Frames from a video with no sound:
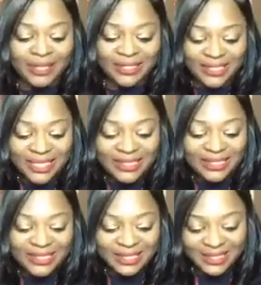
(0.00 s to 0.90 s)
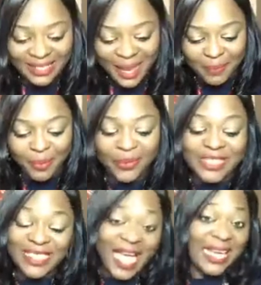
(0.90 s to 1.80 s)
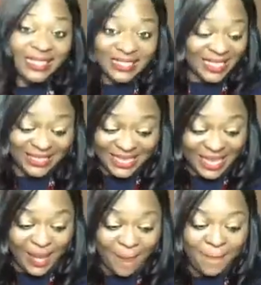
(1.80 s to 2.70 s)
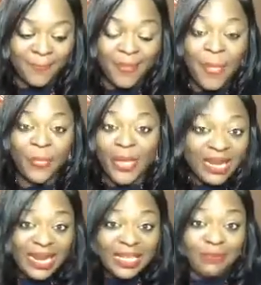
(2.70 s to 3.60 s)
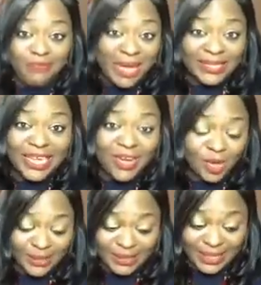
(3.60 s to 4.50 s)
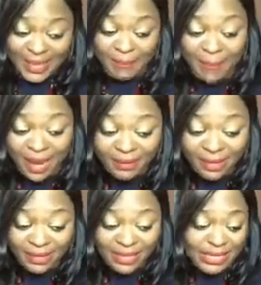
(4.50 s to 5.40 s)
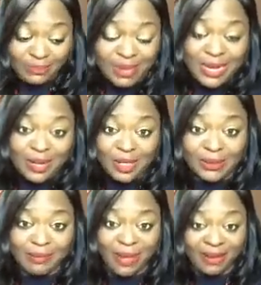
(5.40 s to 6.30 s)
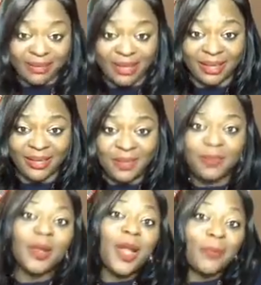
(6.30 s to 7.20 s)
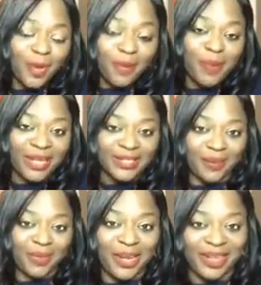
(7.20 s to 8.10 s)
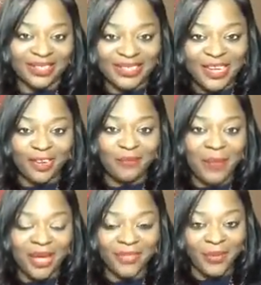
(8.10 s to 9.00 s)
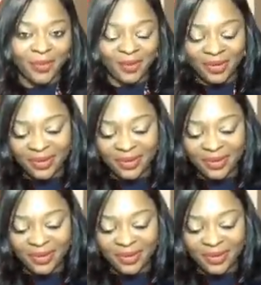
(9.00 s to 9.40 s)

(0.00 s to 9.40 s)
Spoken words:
Jesus' disciples then said to him, then it is better not to get married. It is better not to marry. Pull up your chapter 19 of Matthew.